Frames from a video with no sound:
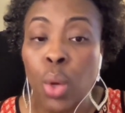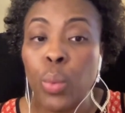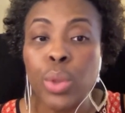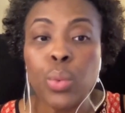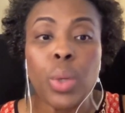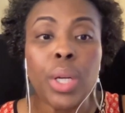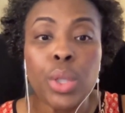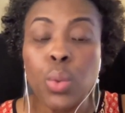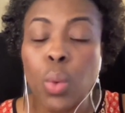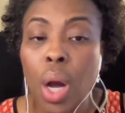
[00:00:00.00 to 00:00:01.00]
with where
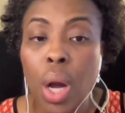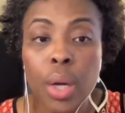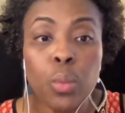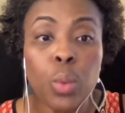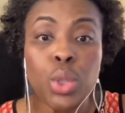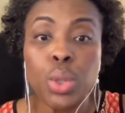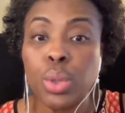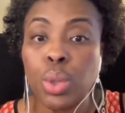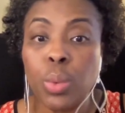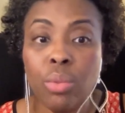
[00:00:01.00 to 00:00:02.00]
you are and what you're
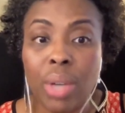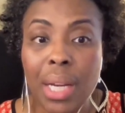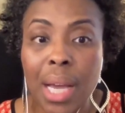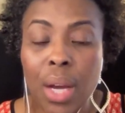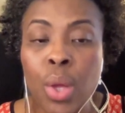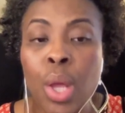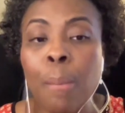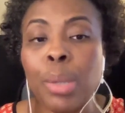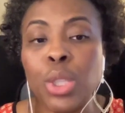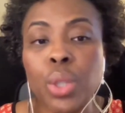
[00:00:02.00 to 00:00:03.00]
doing right now,
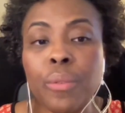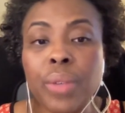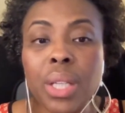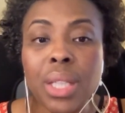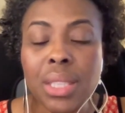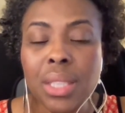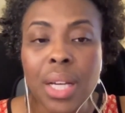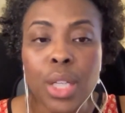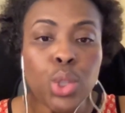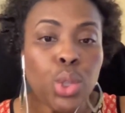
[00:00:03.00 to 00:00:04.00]
but you're feeling stuck
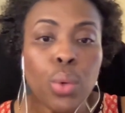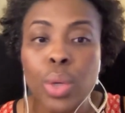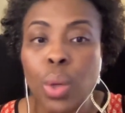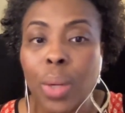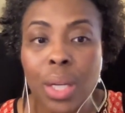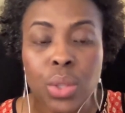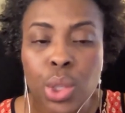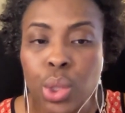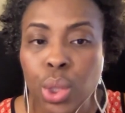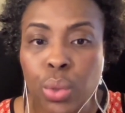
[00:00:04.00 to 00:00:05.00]
because you don't know what else
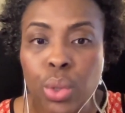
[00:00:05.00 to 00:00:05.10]
to do.